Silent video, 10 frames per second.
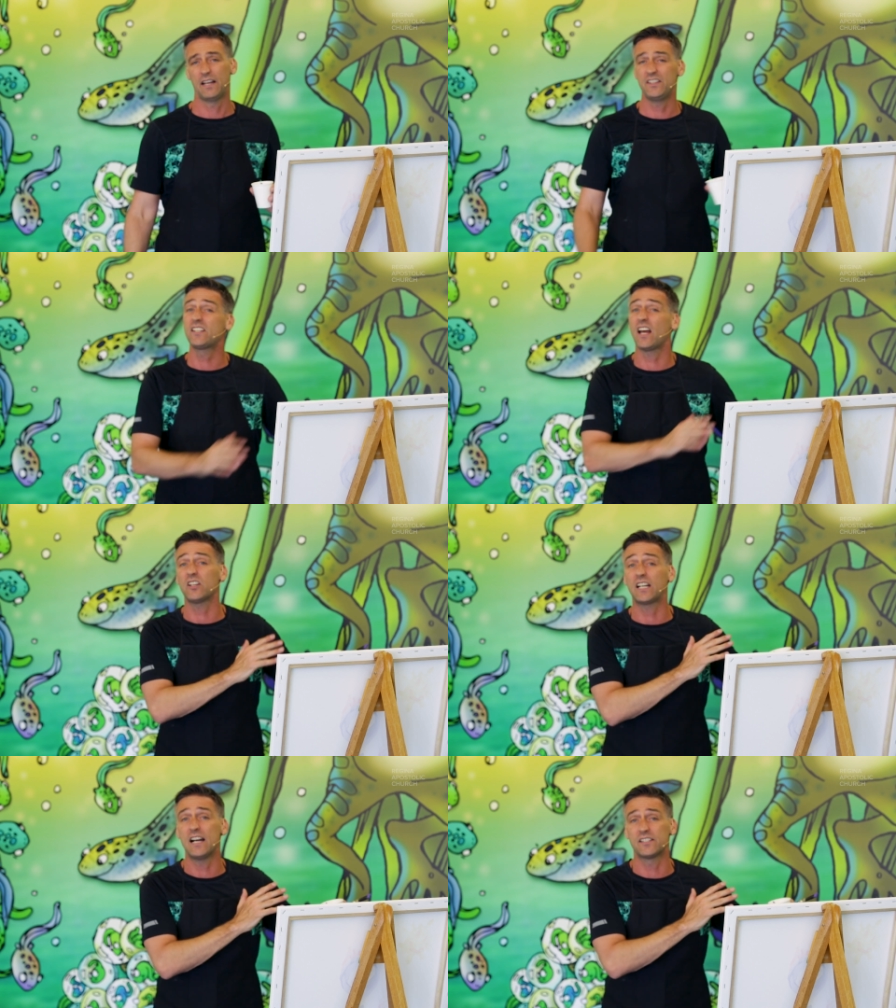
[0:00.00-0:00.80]
And these
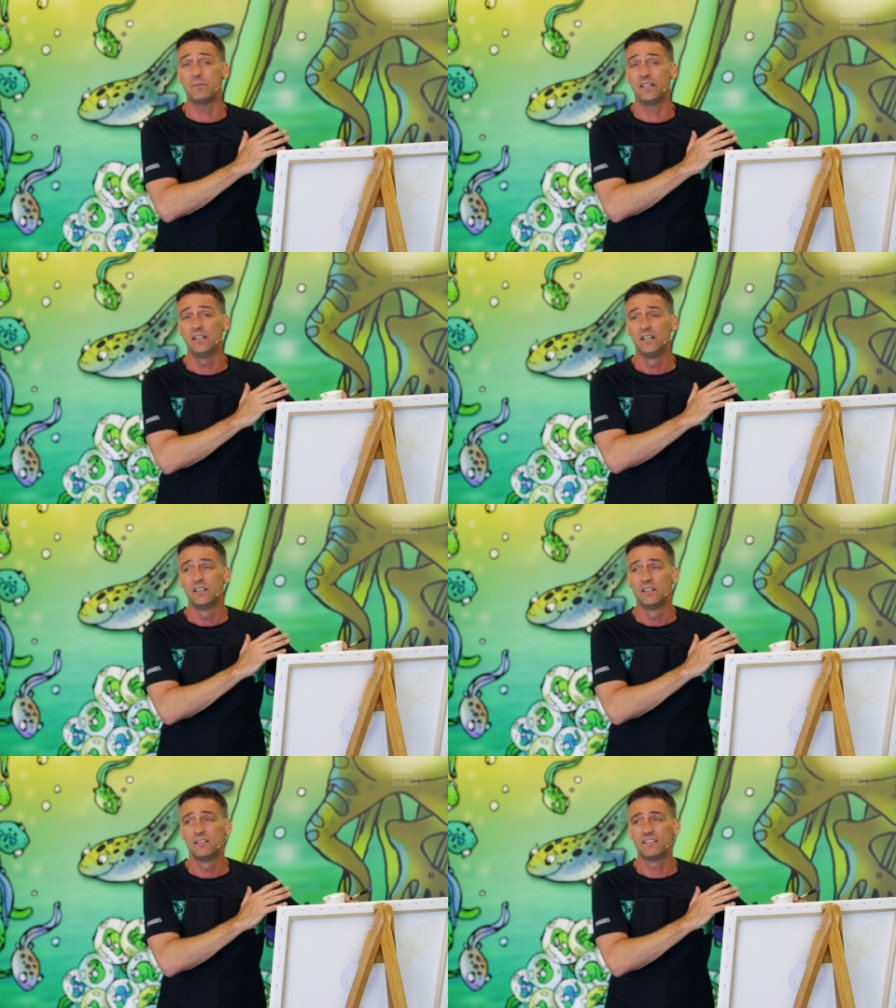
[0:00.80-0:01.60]
other guys, I mean,
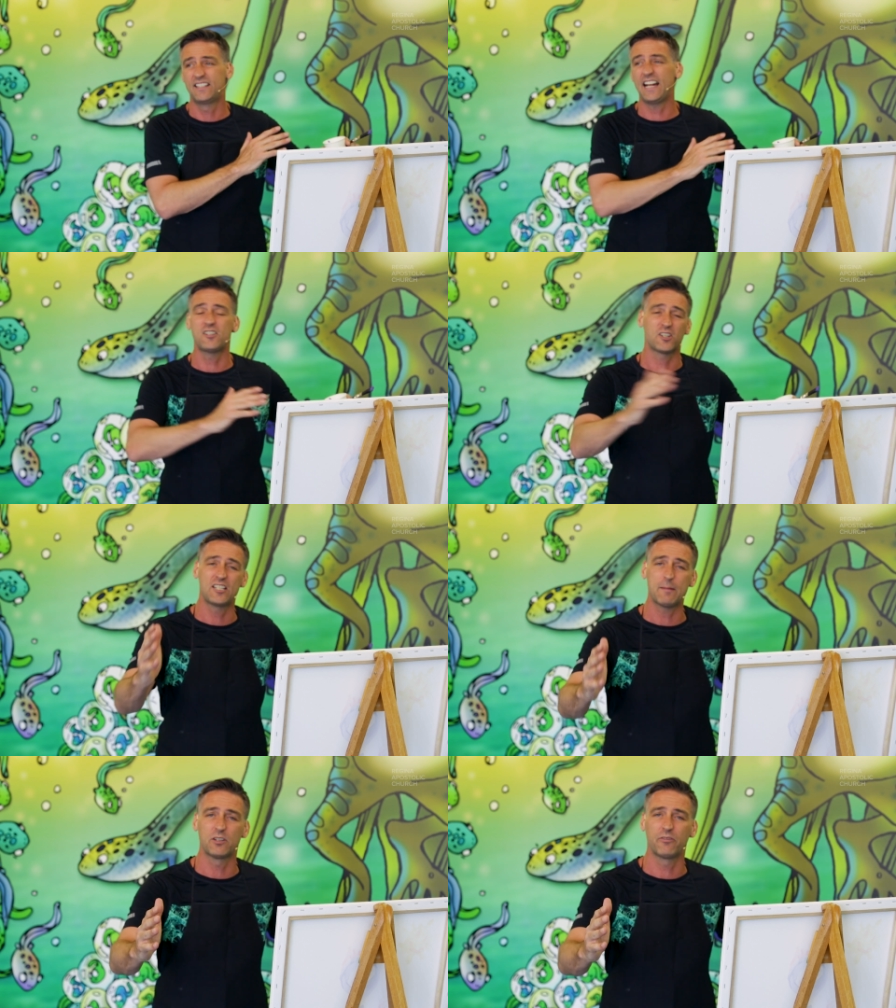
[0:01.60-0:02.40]
they took
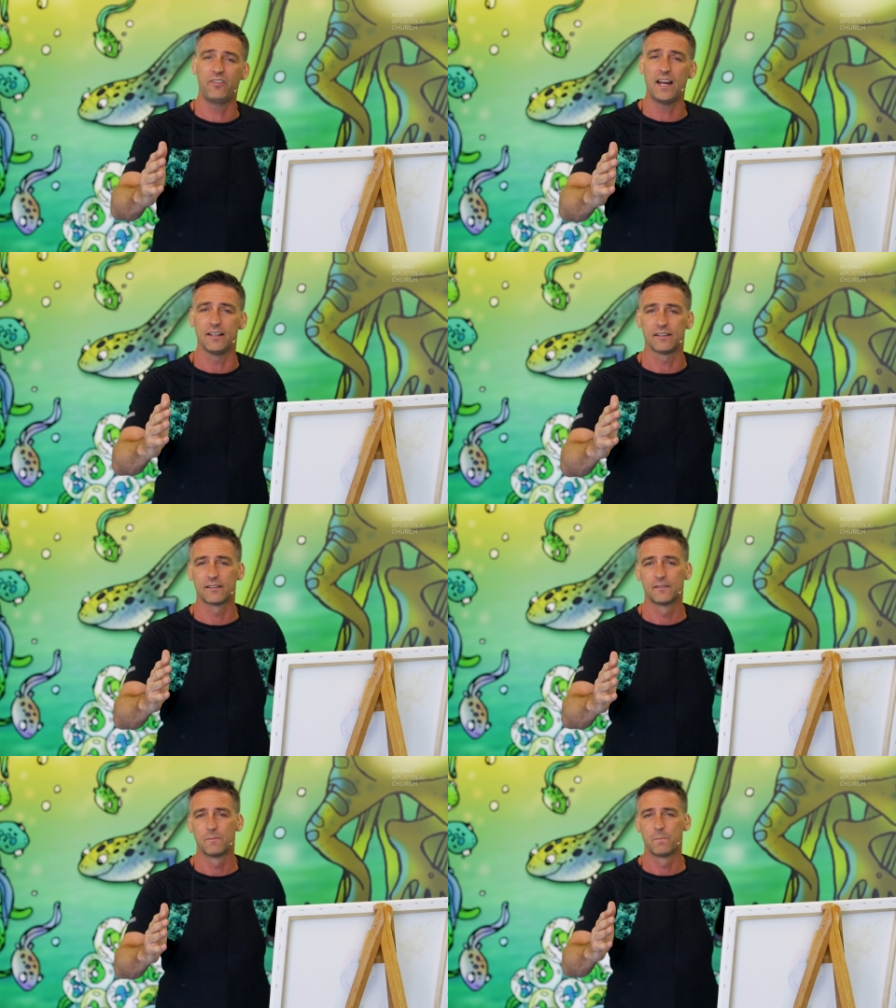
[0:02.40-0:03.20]
steps of faith.